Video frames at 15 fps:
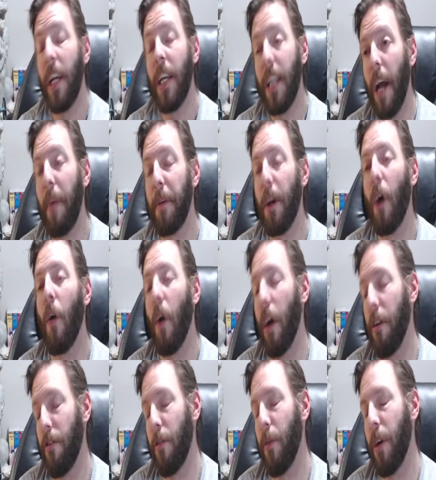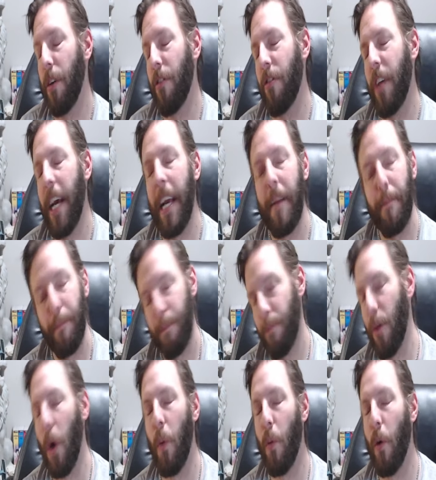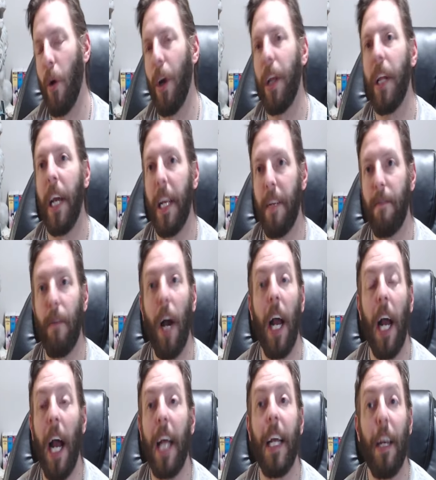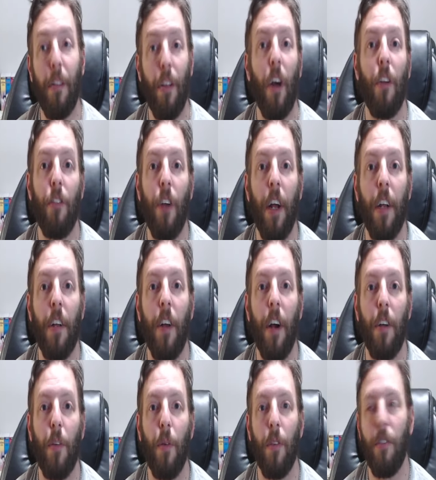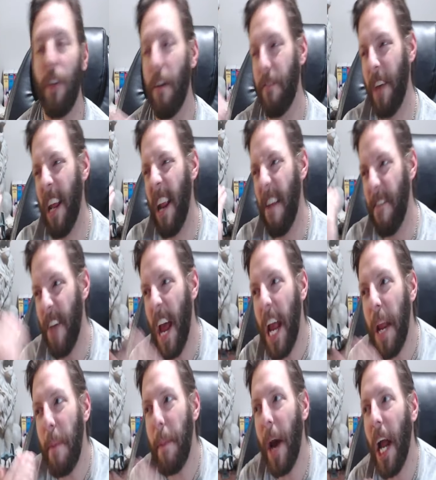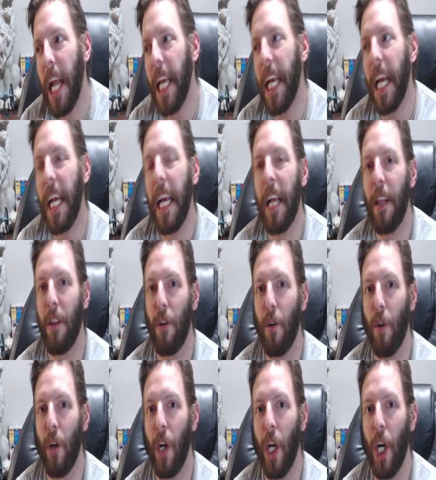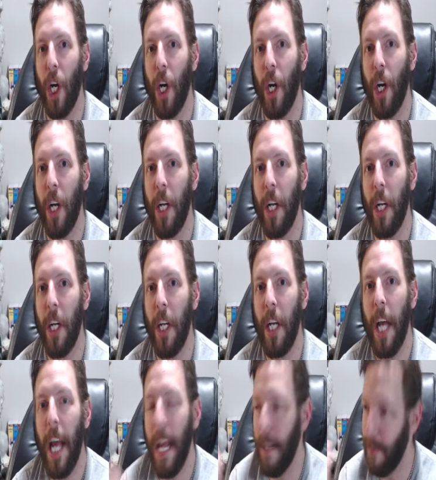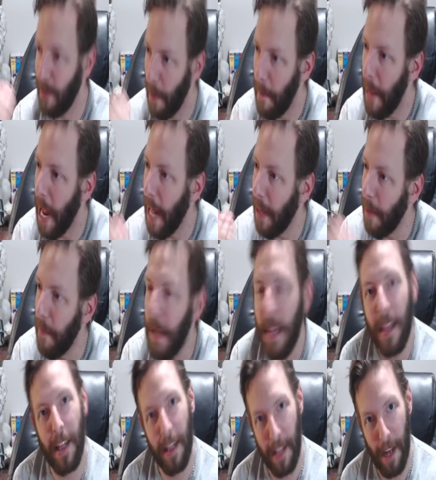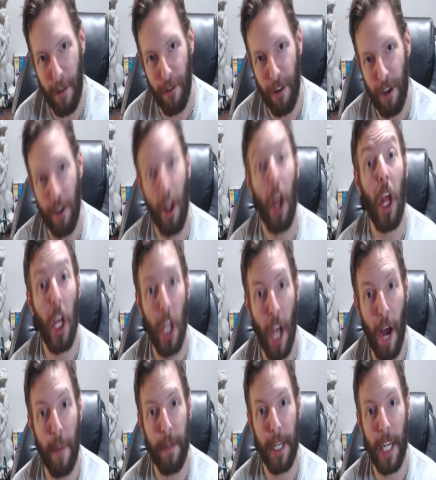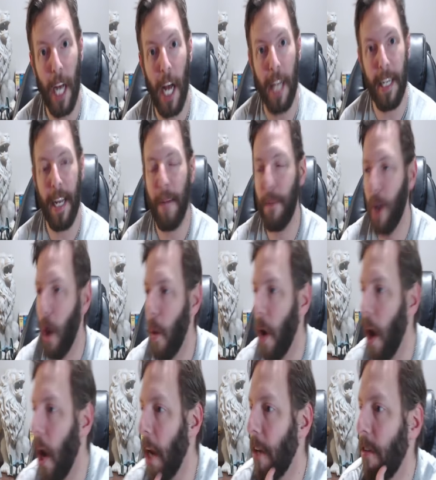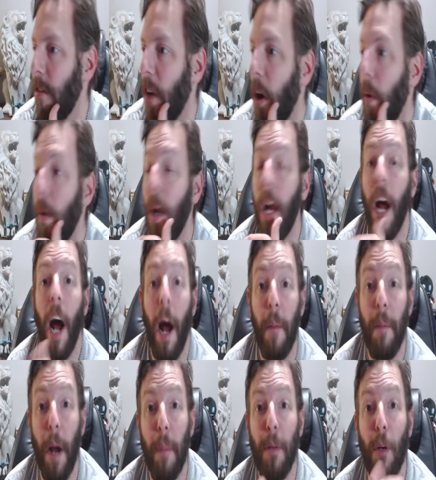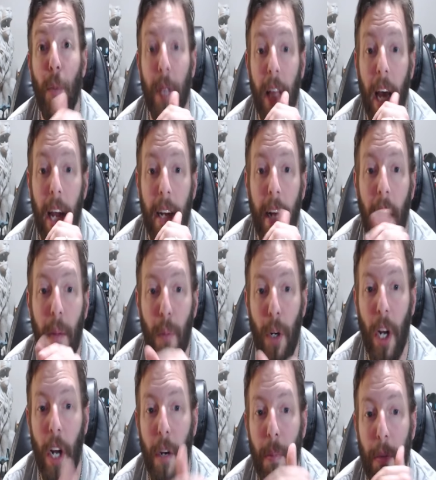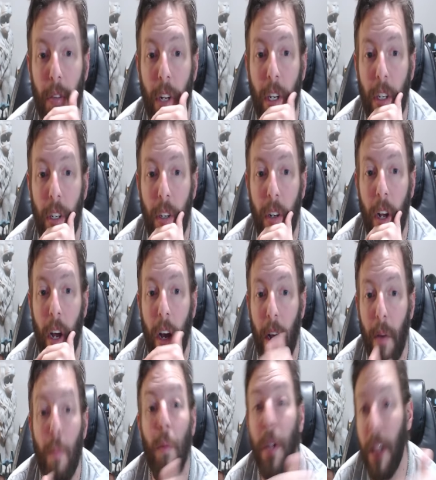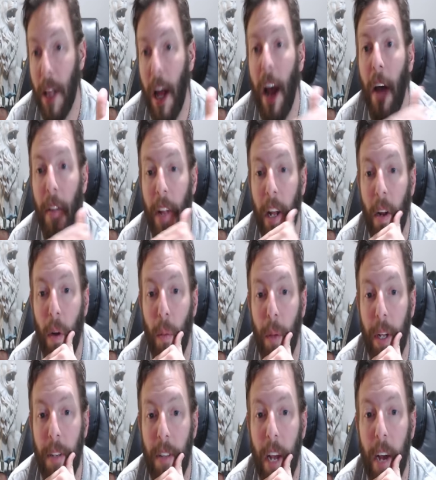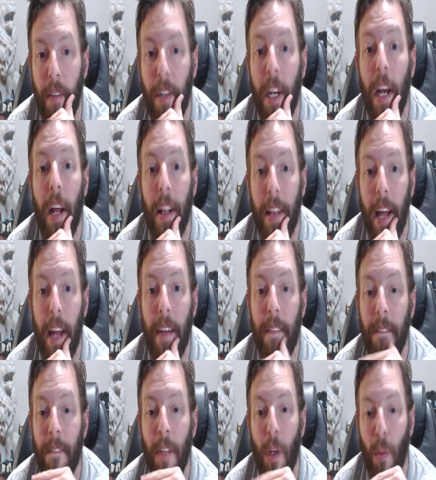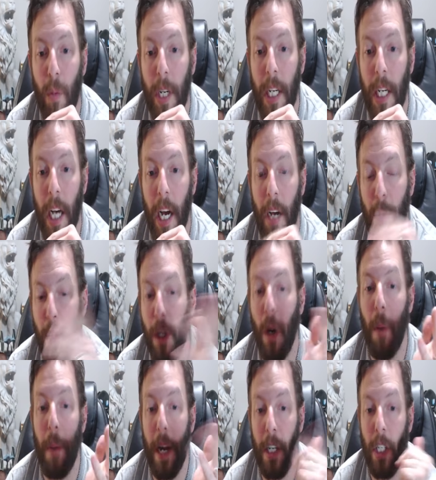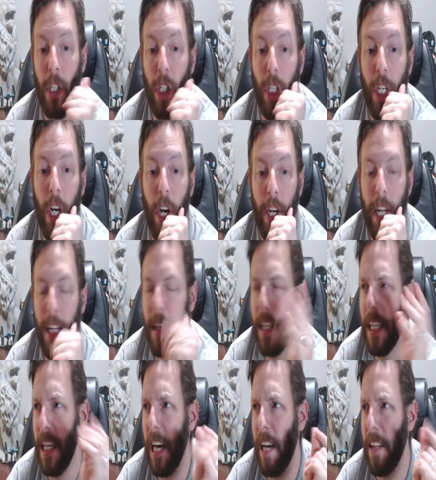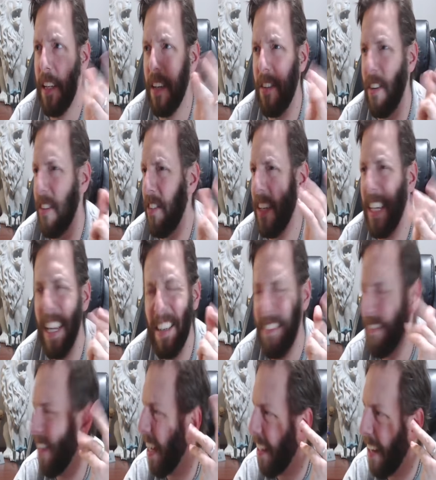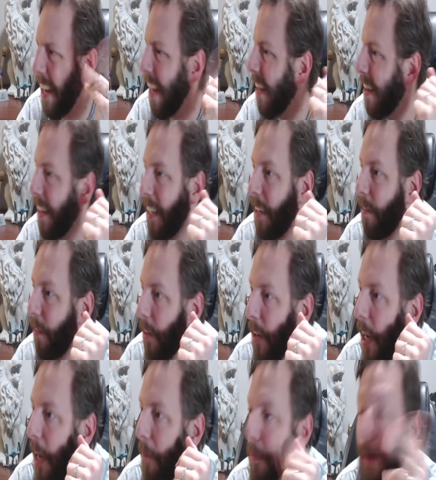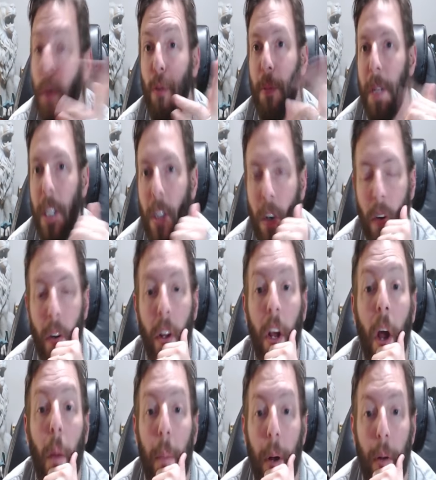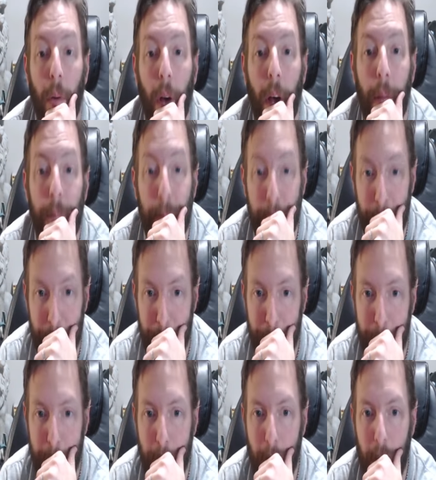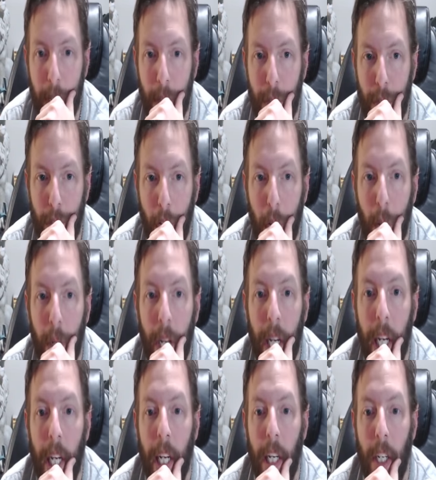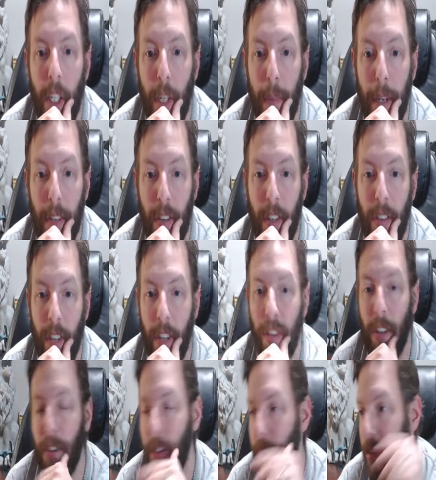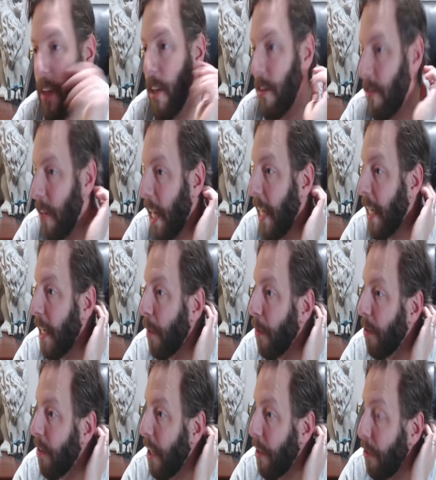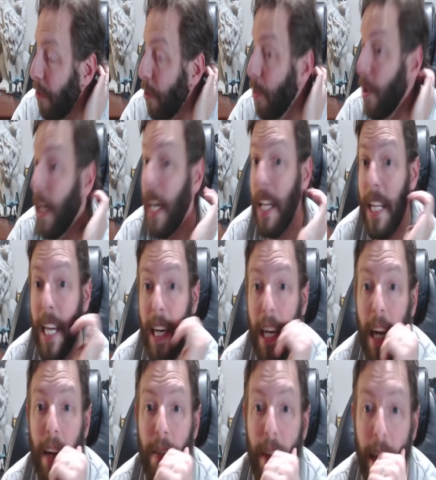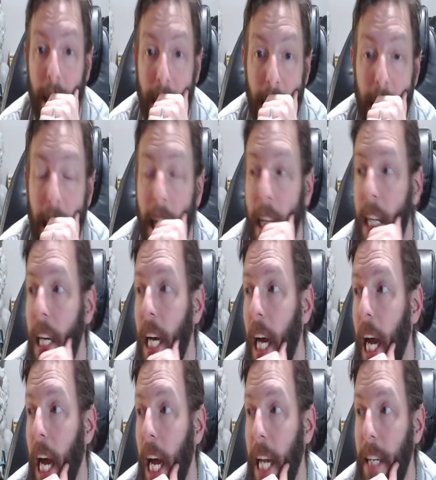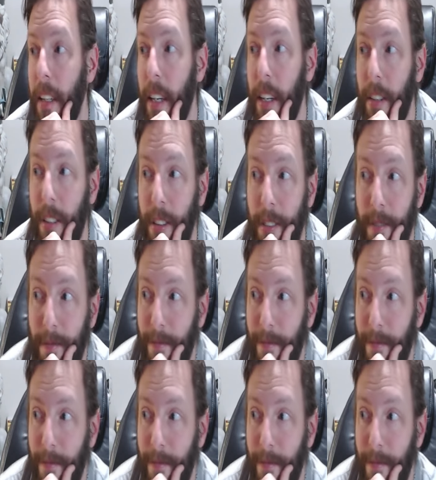Yami Gohan's the one to say, don't worry, like, I guess I'll try to talk to her and stuff. And if anybody can get through to her, it's the man, the myth, the legend, Yama goddamn Gohan. So I'm good with that. I'm 100% good with how that all went down. Then we go back to Shion and the assistant. I can't think of her name. Nosebleed girl. But so she basically says that she's going to stay here with Setsuna and that kind of idea. And just,